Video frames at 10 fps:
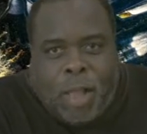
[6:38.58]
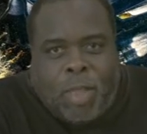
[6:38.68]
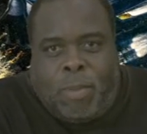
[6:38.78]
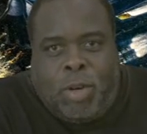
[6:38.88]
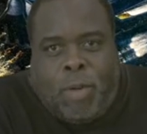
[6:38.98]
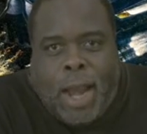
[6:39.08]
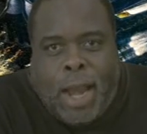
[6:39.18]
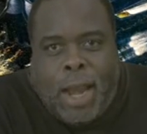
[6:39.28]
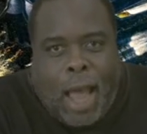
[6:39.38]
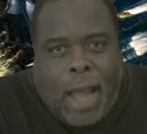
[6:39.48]

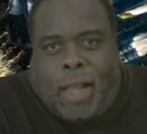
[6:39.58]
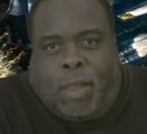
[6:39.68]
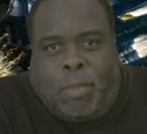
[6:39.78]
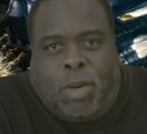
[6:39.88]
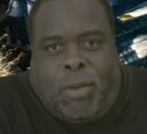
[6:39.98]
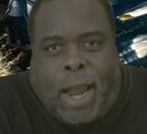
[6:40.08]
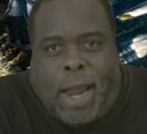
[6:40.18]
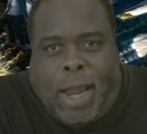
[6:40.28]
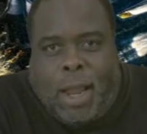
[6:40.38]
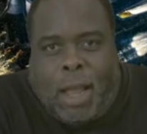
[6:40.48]
Blu-ray. I got the
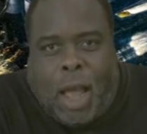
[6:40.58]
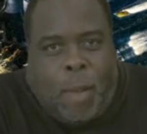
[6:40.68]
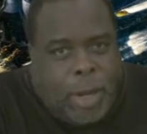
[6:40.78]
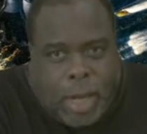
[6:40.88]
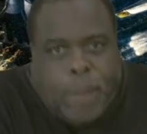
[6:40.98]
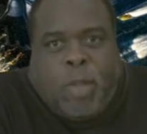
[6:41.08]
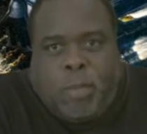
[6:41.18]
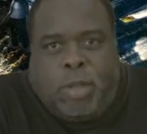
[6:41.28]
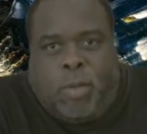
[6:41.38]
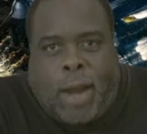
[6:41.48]
Blu-ray. I'm going to keep the
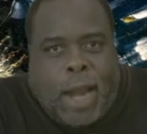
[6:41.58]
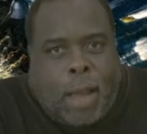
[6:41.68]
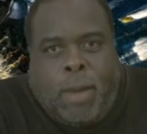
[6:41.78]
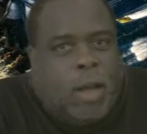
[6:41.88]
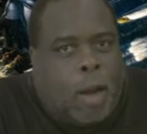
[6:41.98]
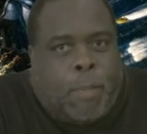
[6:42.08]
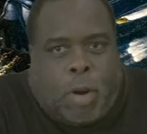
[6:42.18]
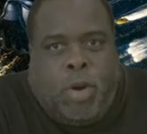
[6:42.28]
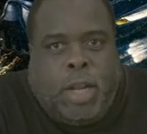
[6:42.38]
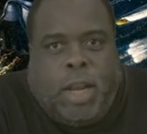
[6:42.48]
Blu-ray. I'm not going to
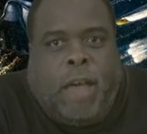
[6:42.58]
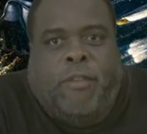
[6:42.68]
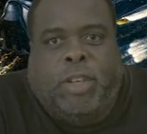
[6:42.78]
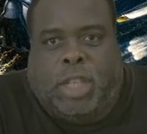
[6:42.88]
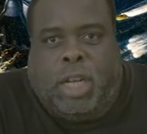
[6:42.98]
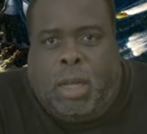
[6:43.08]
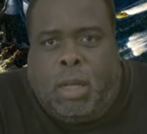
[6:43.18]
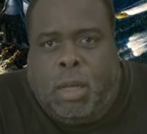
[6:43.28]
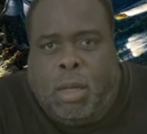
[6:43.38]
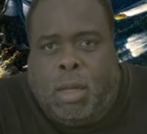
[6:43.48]
burn it in effigy.
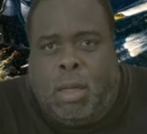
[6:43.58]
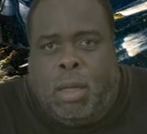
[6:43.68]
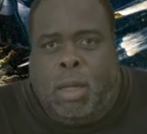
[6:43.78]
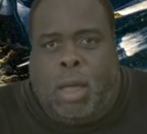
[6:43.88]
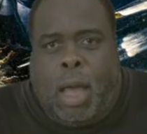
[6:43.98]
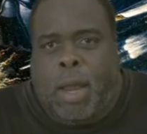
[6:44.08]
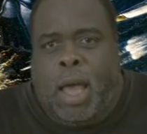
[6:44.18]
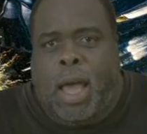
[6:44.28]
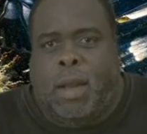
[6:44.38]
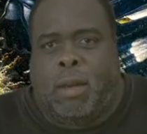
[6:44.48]
I'm
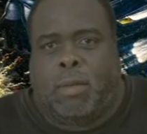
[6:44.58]
not.